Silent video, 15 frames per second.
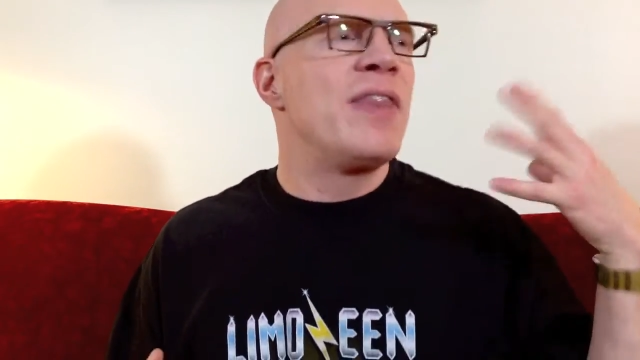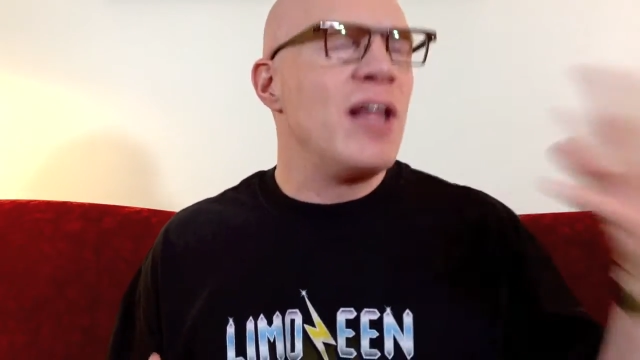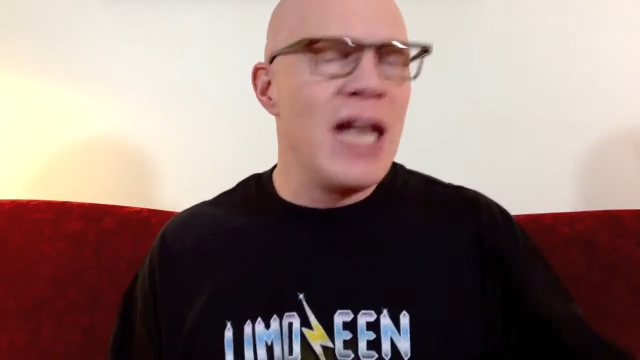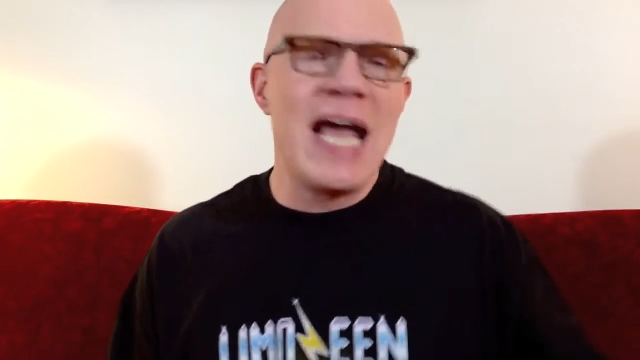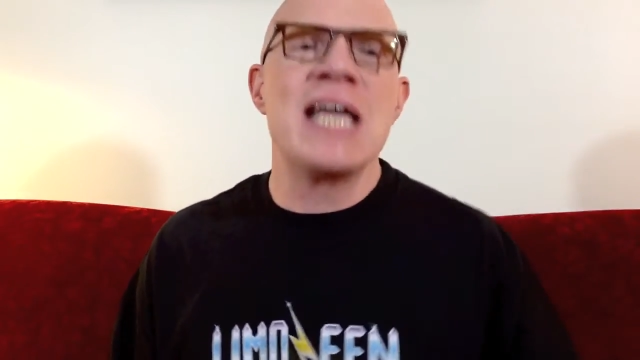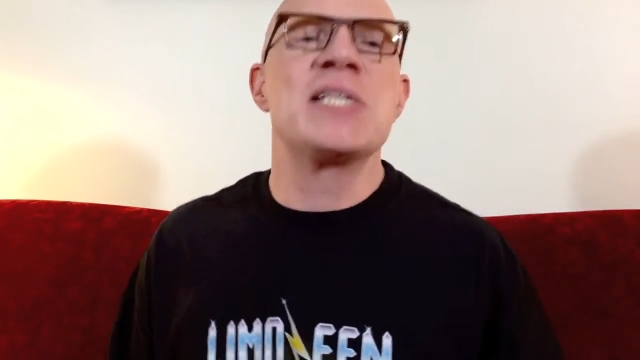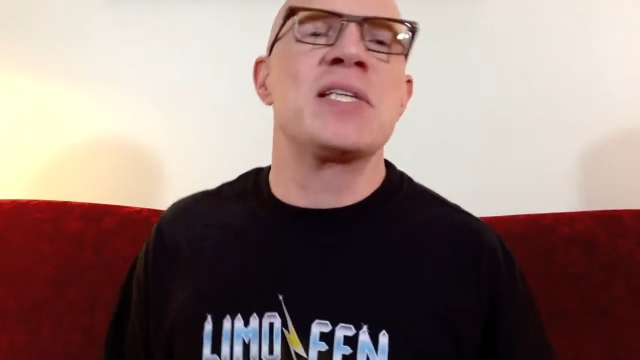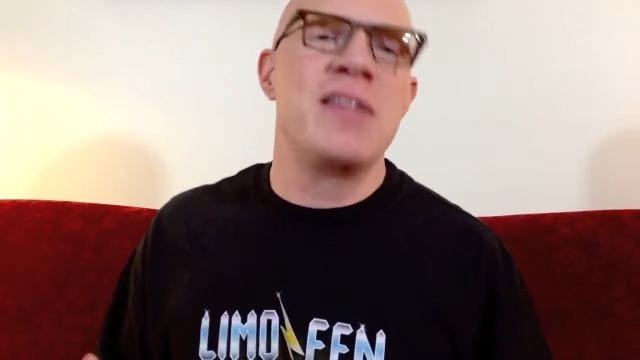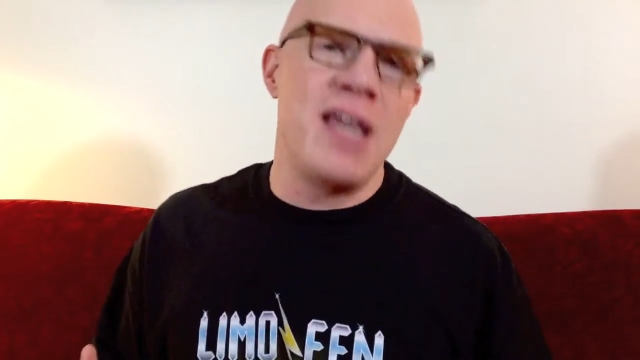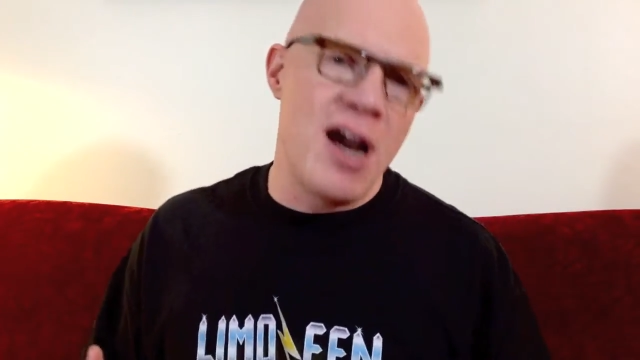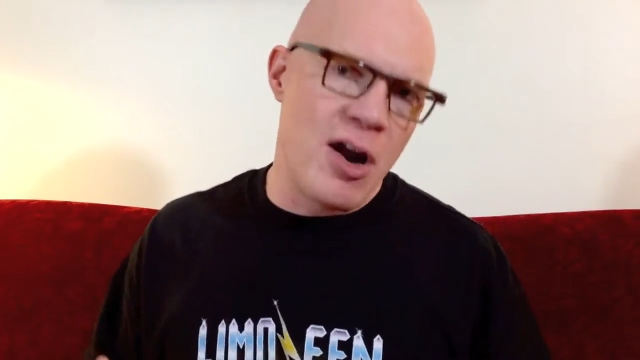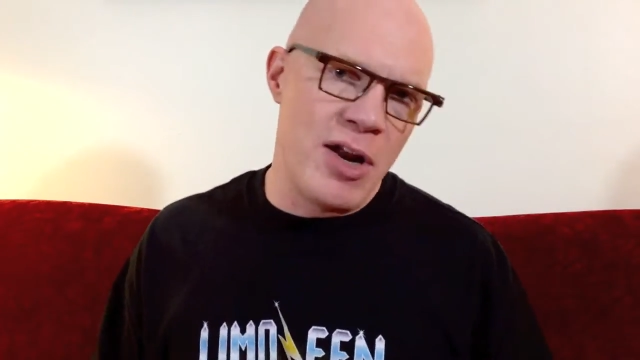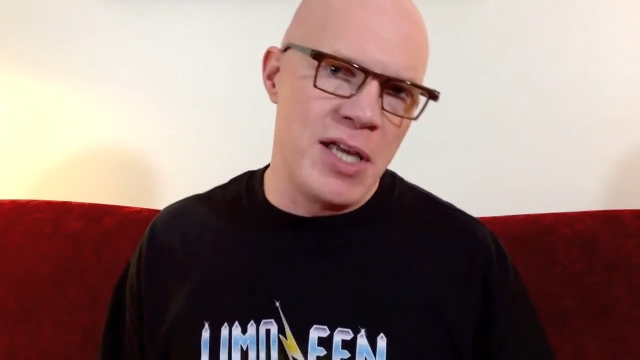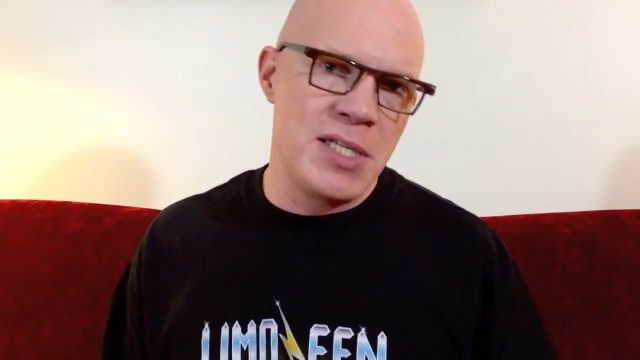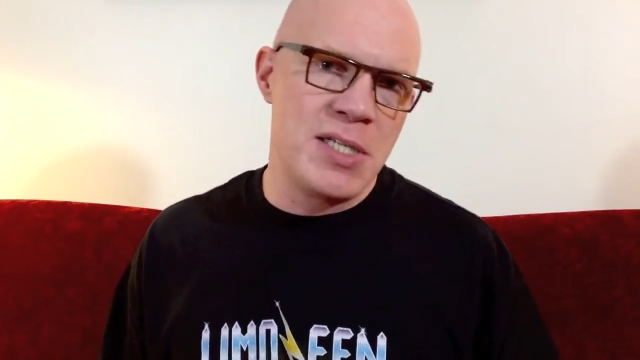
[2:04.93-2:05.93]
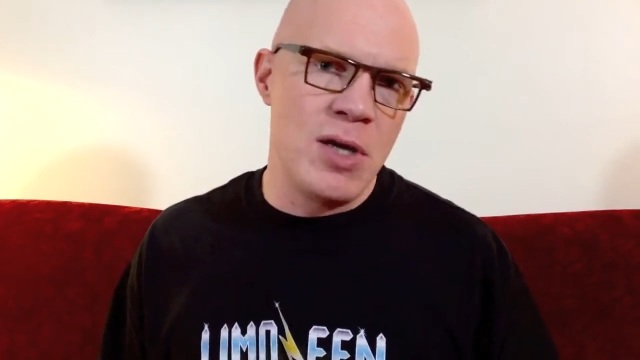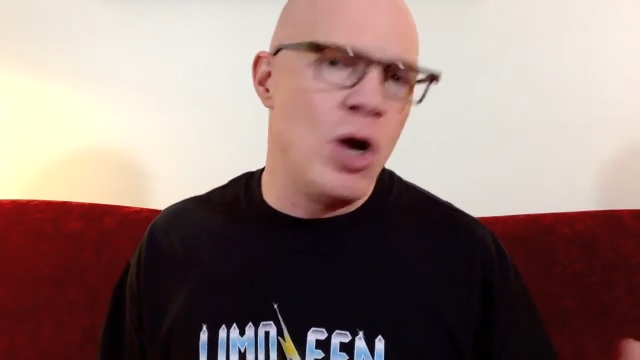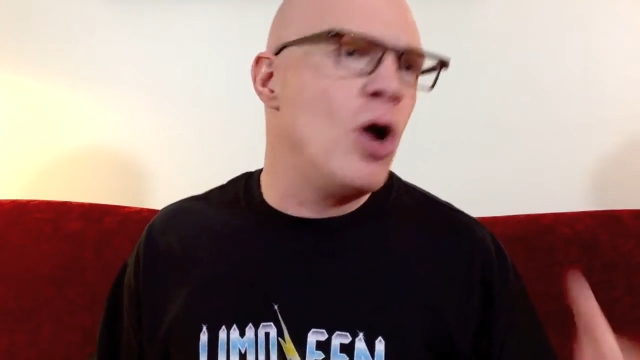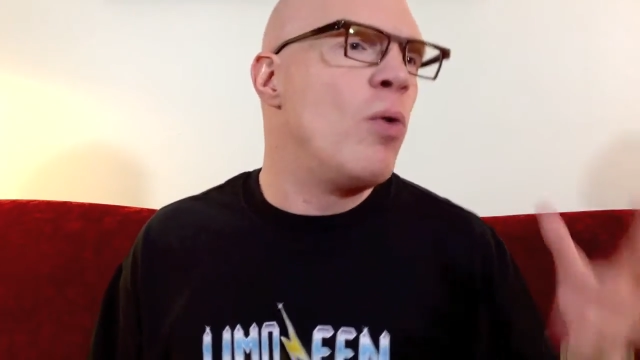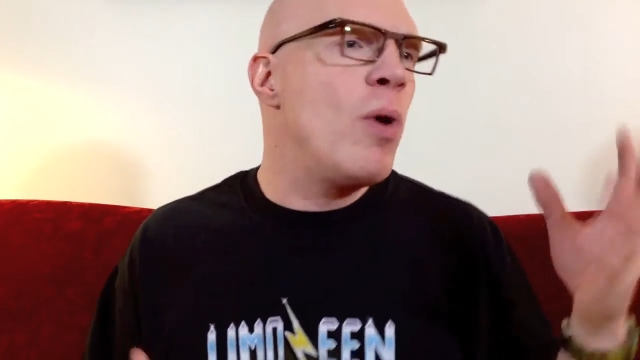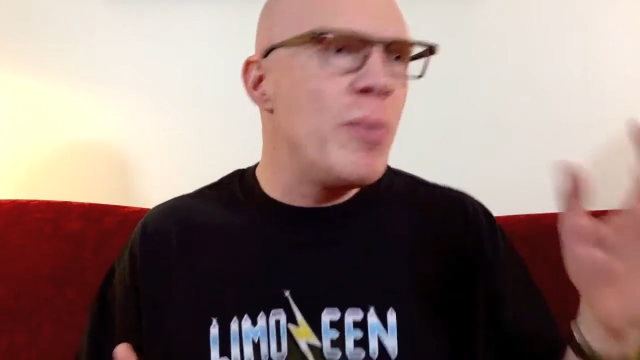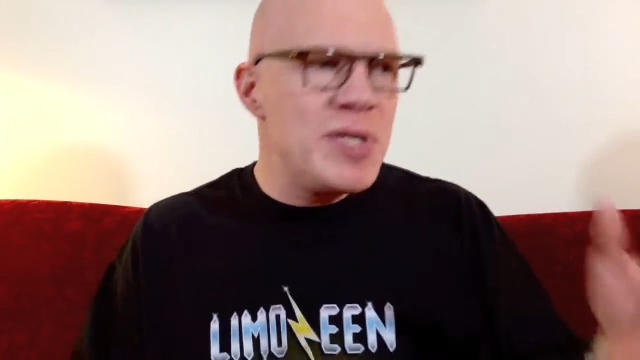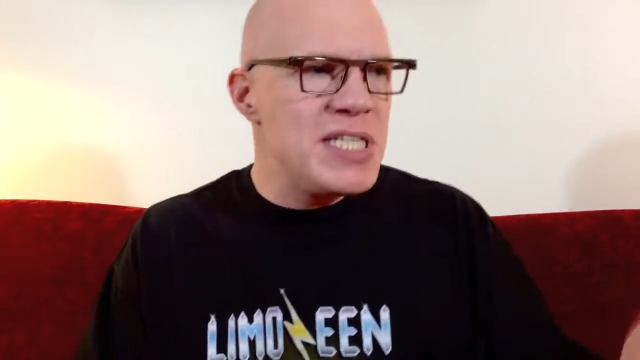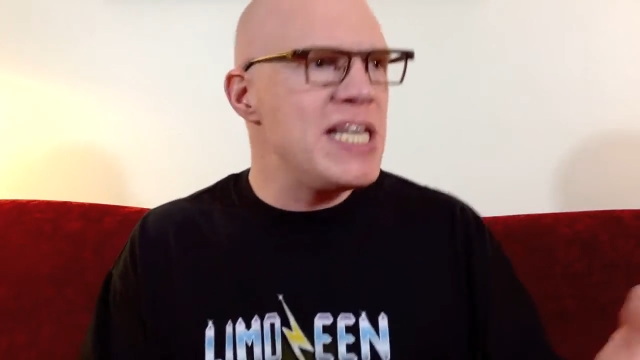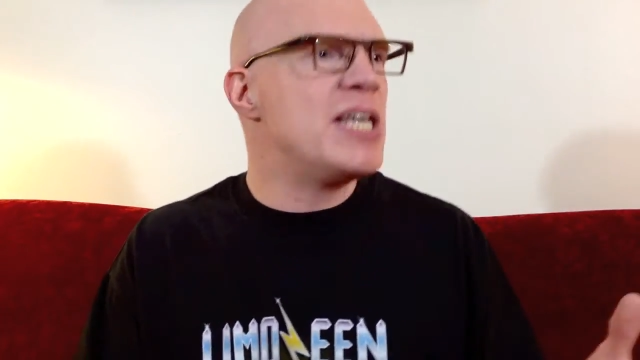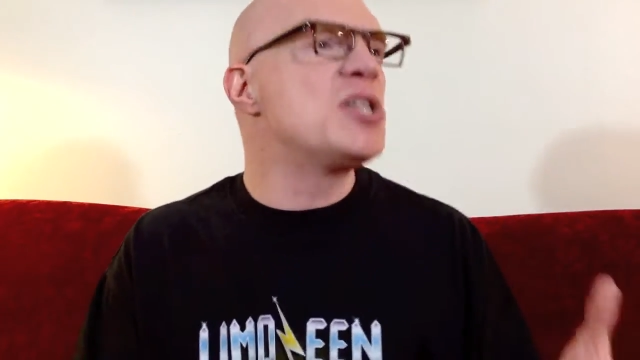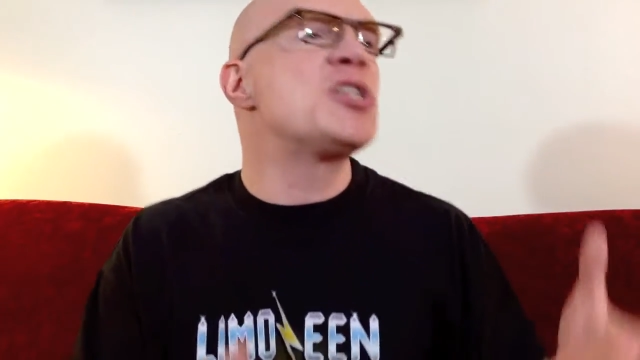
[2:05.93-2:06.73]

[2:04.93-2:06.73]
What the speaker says: they'll ask the artist, oh, what was the